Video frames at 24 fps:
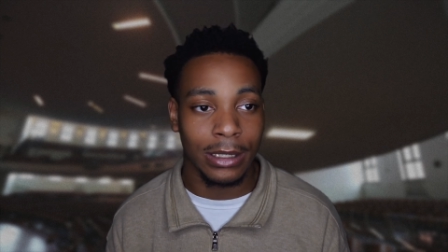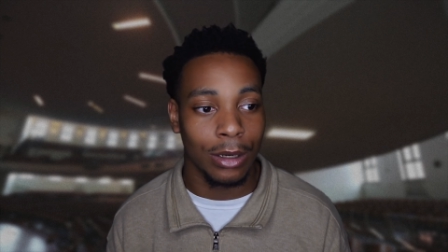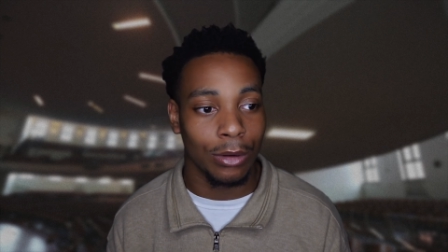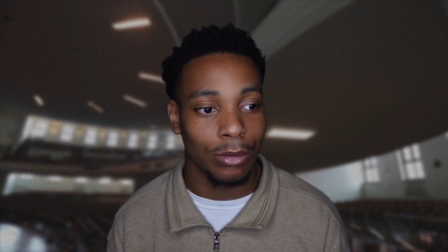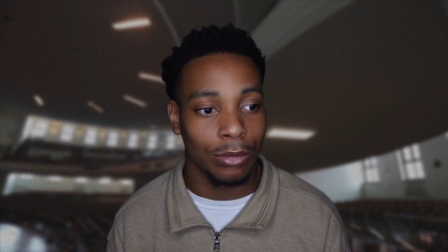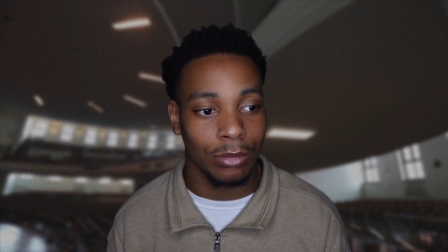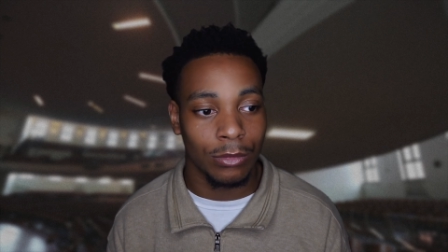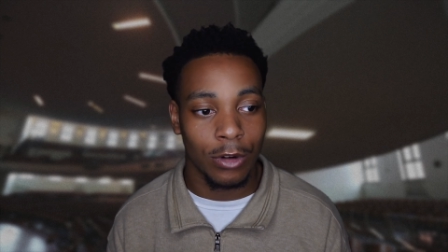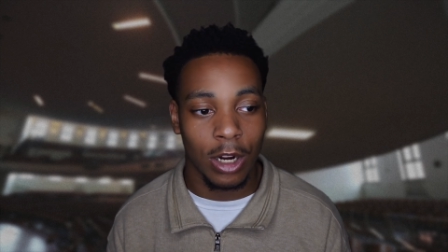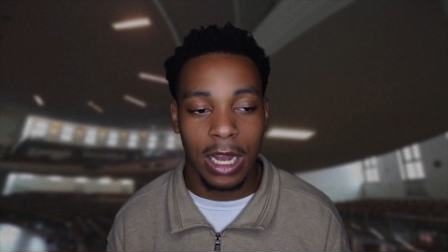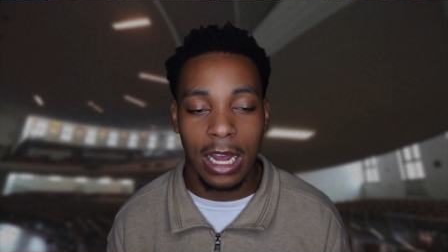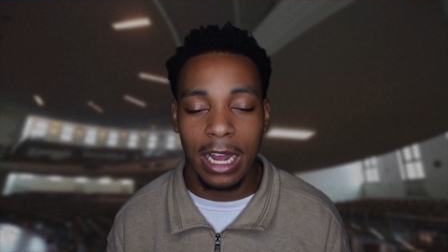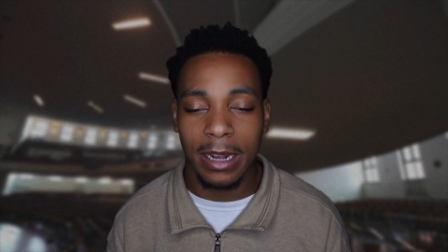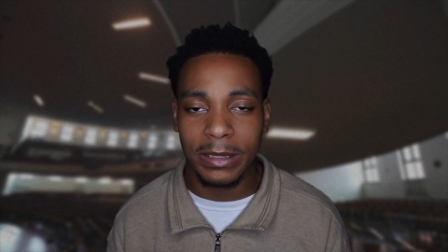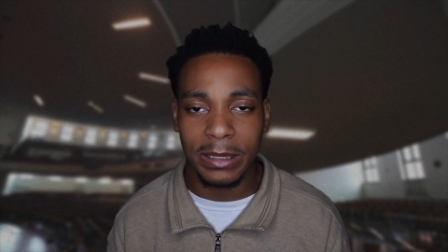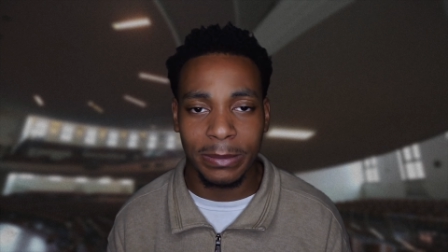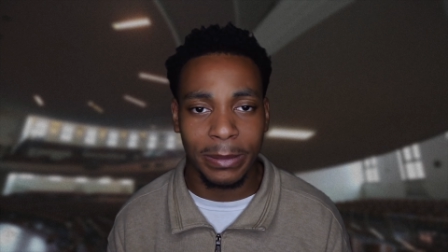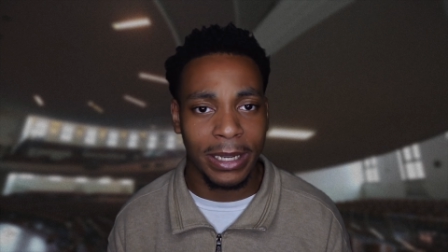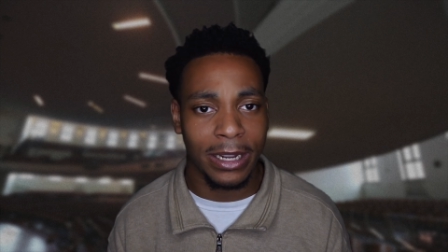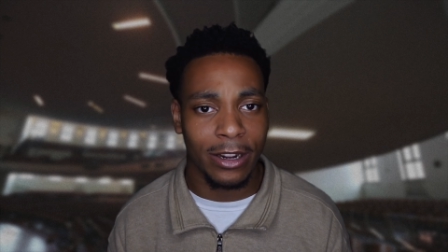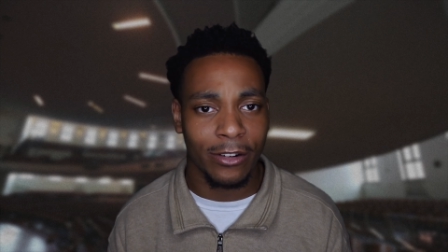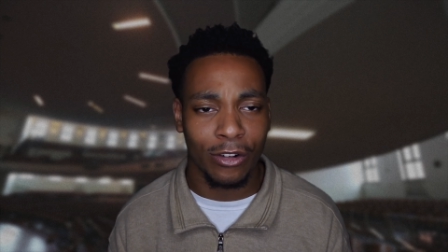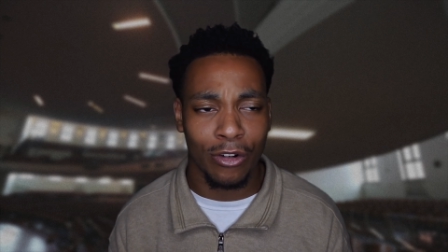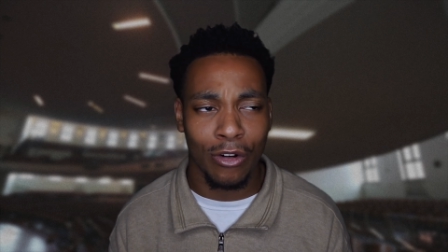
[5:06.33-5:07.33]
no cups
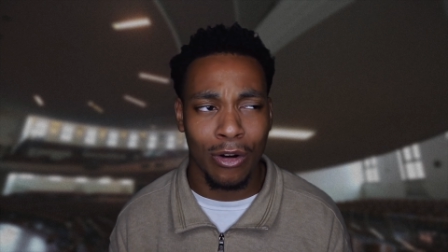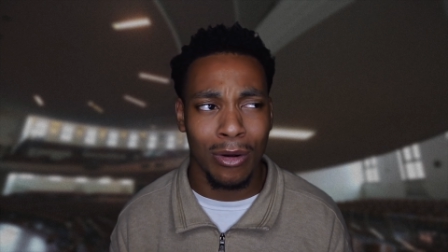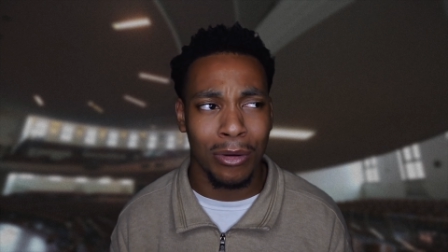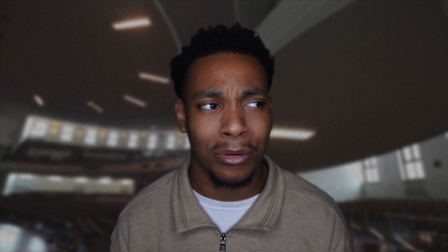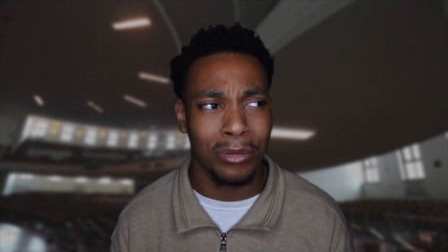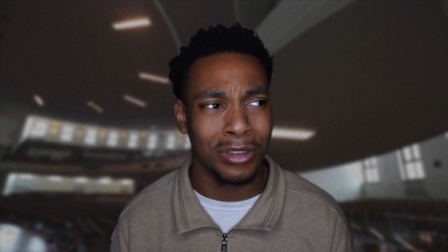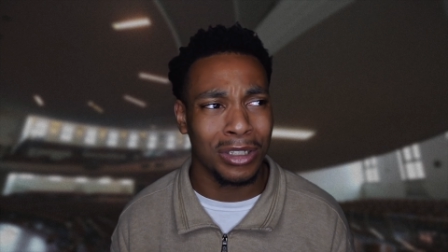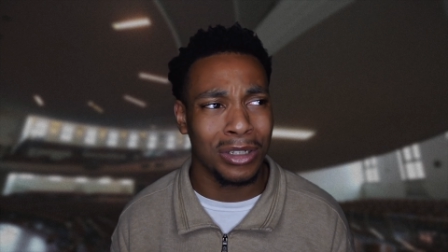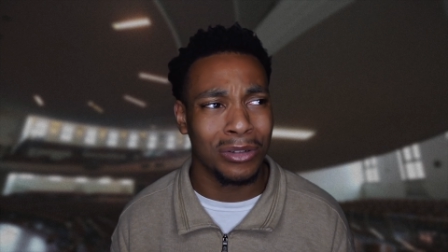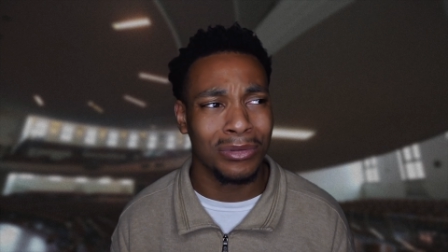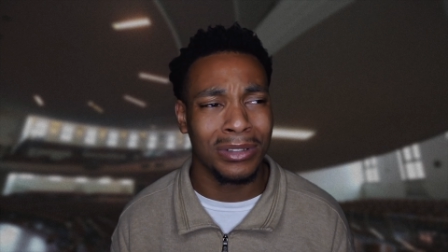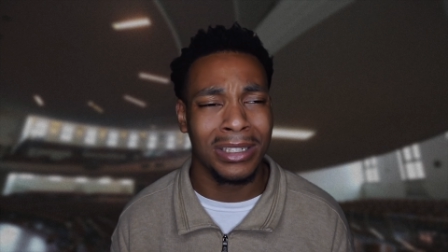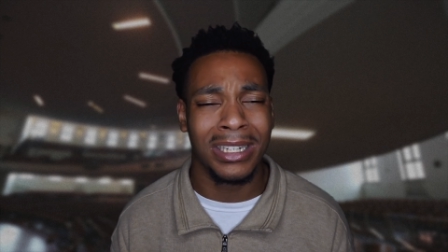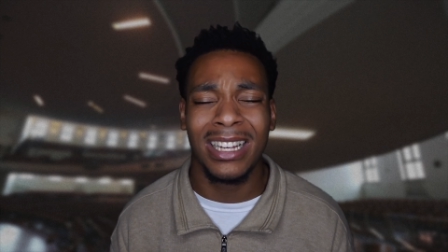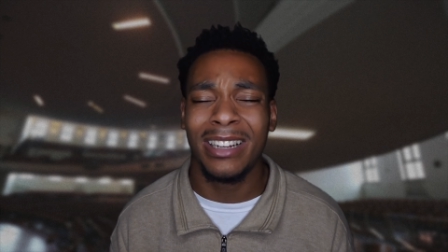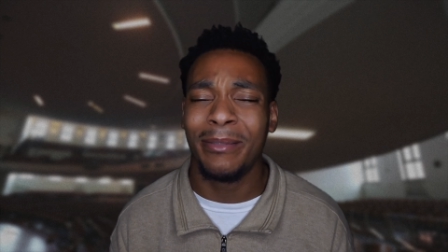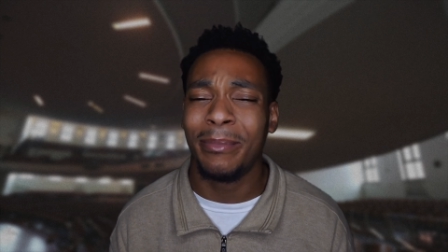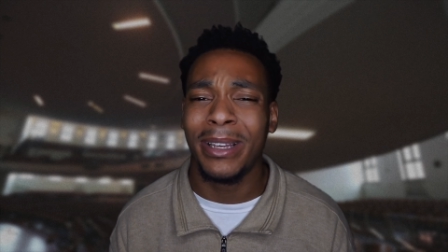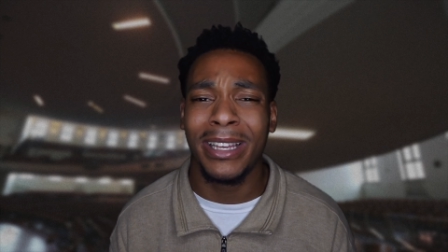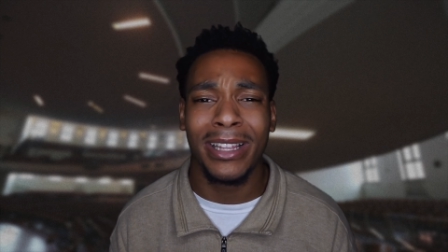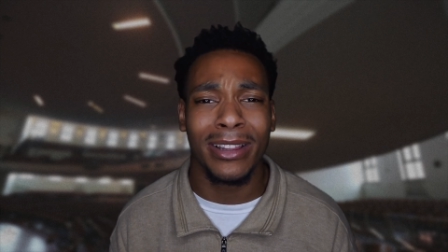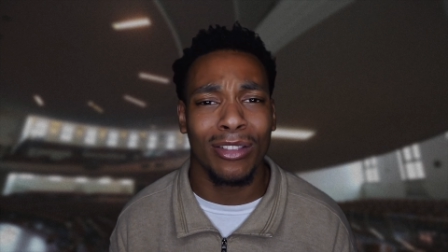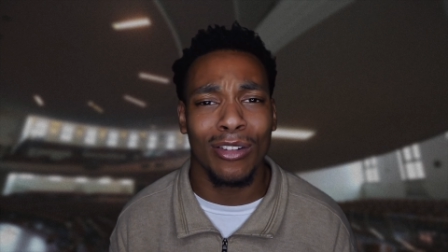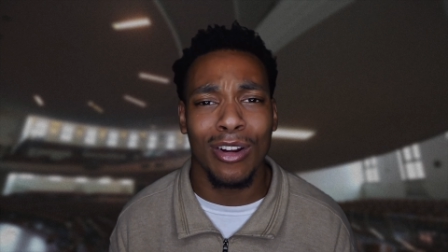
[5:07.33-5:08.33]
being thrown, no nothing
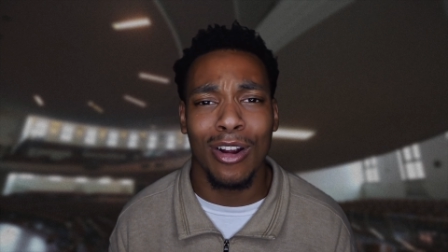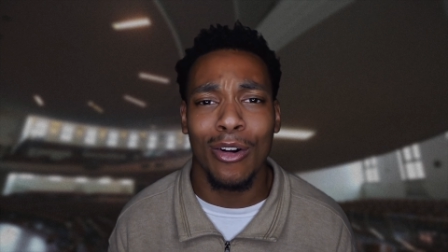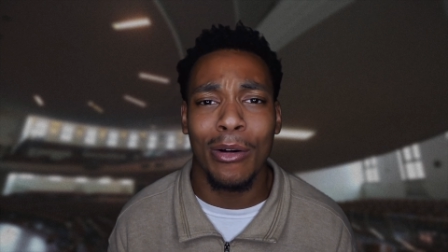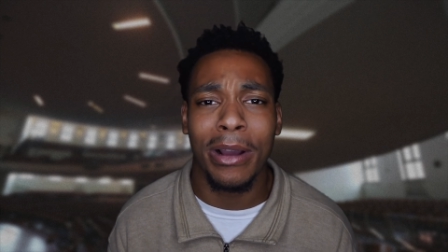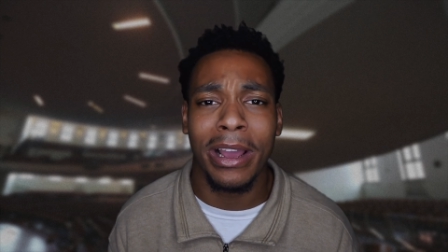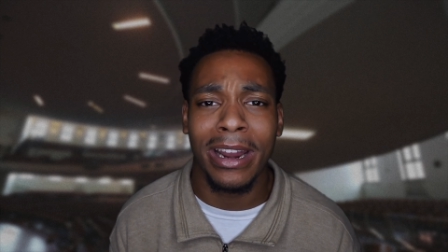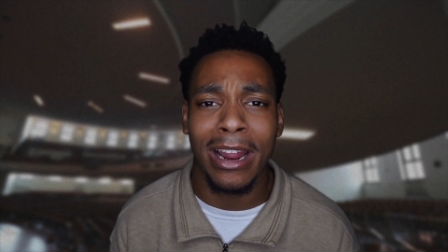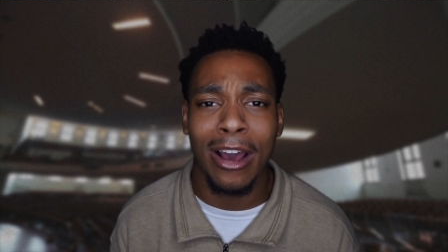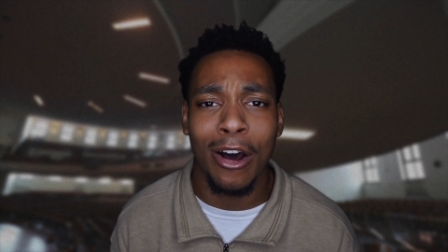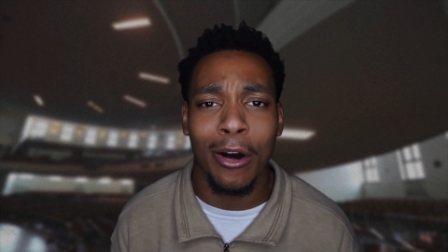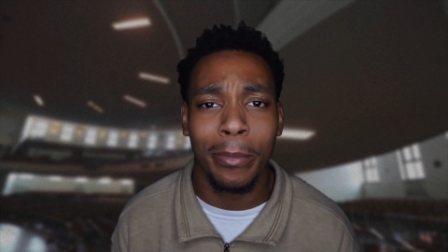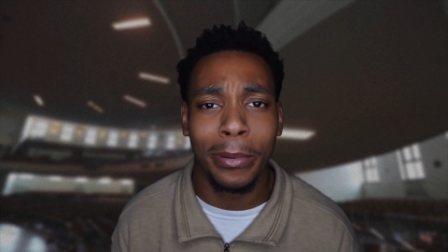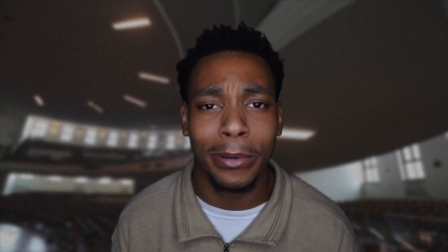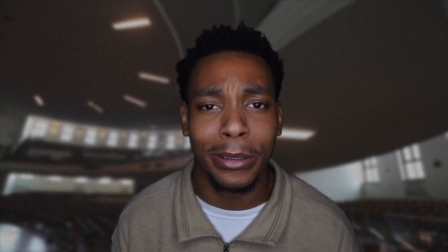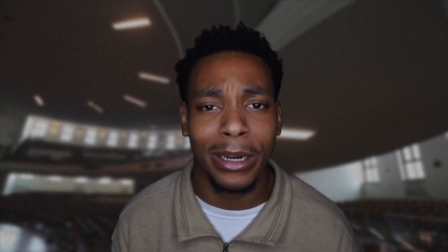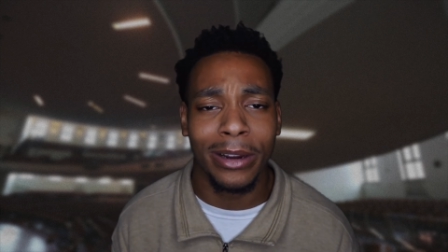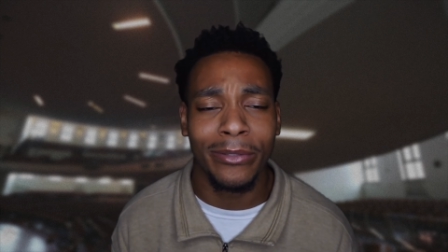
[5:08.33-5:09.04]
being thrown at the opener.